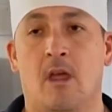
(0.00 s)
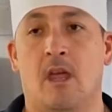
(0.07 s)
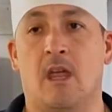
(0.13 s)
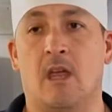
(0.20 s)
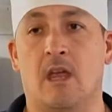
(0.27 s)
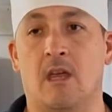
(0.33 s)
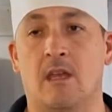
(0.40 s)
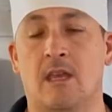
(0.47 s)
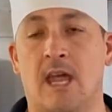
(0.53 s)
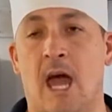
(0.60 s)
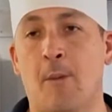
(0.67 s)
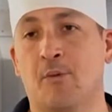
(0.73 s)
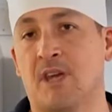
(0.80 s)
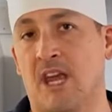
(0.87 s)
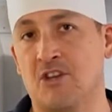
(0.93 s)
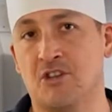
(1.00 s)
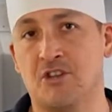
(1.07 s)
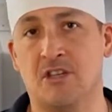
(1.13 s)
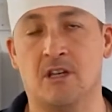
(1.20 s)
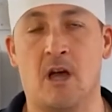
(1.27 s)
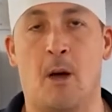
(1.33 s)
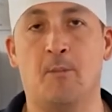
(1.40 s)
In application
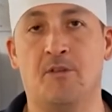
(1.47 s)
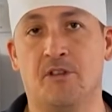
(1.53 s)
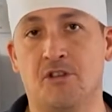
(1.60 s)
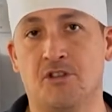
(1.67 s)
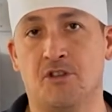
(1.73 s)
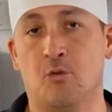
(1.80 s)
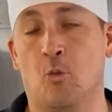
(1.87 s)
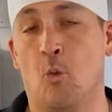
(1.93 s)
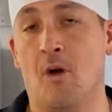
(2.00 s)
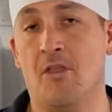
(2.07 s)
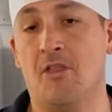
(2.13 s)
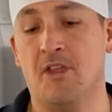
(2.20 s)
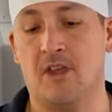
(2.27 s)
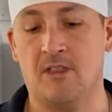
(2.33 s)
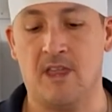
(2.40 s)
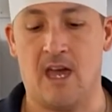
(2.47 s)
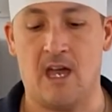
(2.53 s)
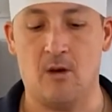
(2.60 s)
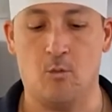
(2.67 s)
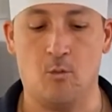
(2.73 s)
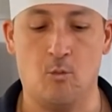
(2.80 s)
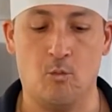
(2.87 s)
decomposition, one thing
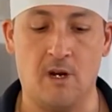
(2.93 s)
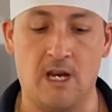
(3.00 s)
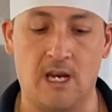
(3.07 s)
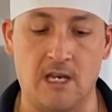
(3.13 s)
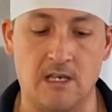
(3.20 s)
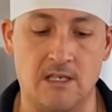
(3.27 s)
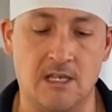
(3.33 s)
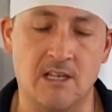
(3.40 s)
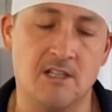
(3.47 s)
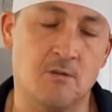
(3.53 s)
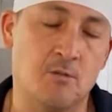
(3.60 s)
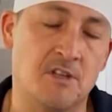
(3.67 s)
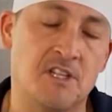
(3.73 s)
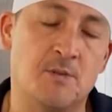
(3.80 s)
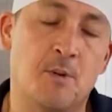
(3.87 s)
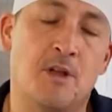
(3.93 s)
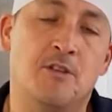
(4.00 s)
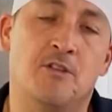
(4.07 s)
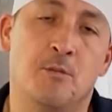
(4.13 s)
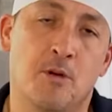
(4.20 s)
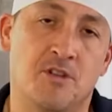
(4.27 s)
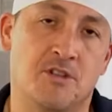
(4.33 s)
that we didn't really
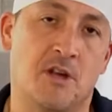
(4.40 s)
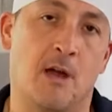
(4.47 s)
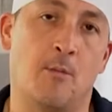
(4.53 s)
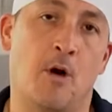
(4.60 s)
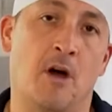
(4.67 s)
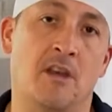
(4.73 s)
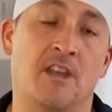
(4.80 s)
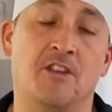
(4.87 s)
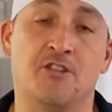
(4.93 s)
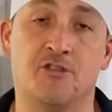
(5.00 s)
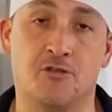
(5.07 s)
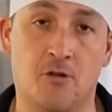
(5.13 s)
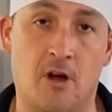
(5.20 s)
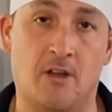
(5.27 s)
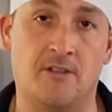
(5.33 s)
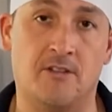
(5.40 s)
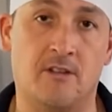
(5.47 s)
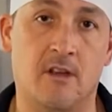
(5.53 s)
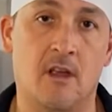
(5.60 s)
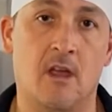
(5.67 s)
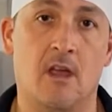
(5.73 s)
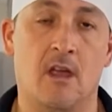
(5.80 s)
spend too much time on is trust.